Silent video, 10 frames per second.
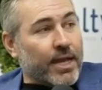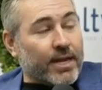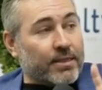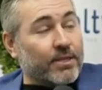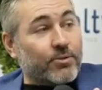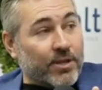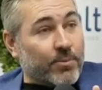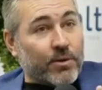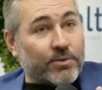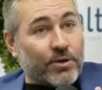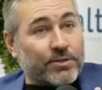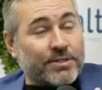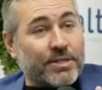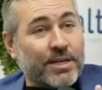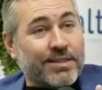And I think you'll get better
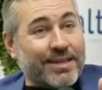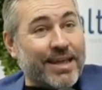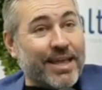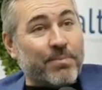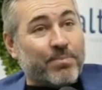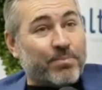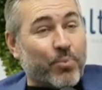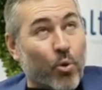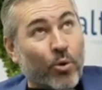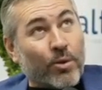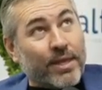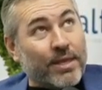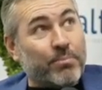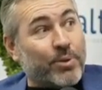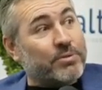results than a
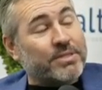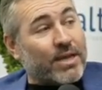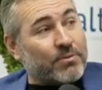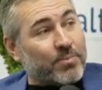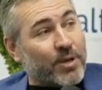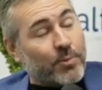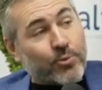poorly built out